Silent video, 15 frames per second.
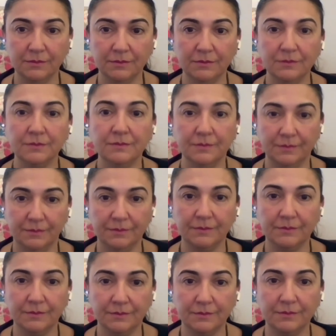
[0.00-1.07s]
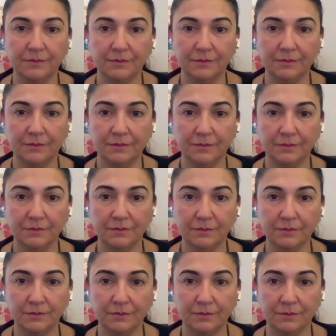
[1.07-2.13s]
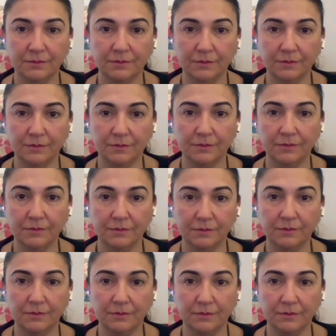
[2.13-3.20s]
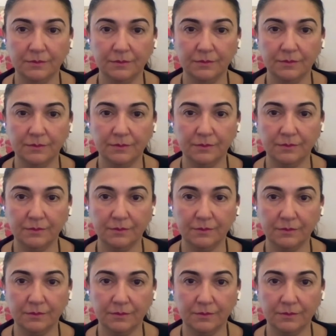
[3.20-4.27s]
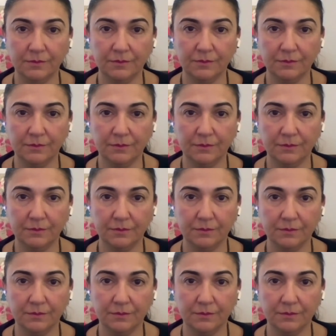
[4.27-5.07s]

No words are spoken by the person on screen.